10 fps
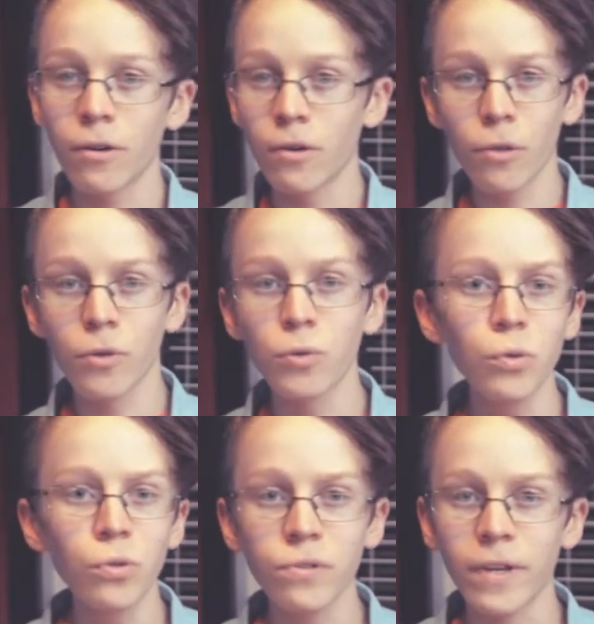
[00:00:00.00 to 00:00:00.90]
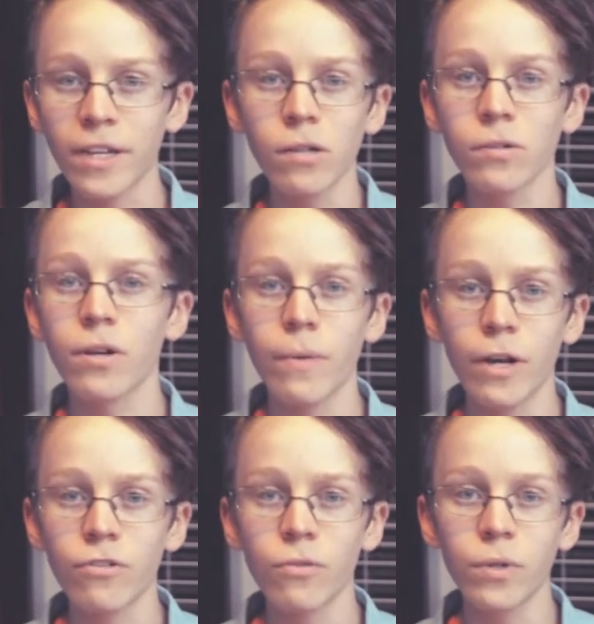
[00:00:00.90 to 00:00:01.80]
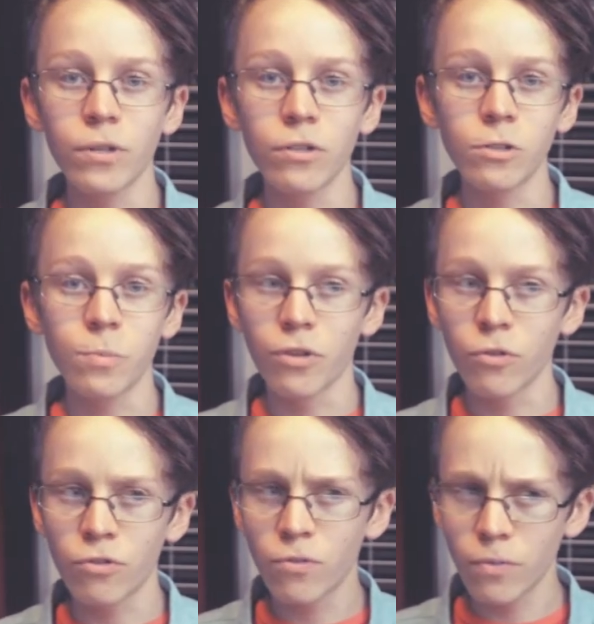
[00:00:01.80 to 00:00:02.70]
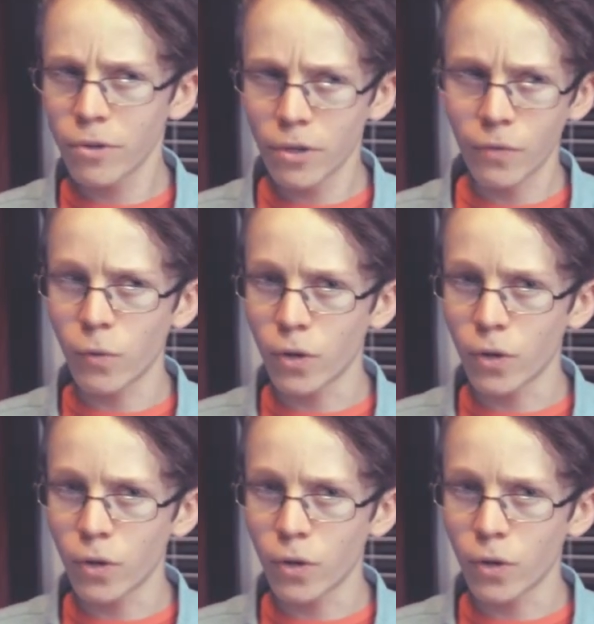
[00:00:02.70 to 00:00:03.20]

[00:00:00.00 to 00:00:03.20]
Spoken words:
are other tools like color correction wheels, but you should really avoid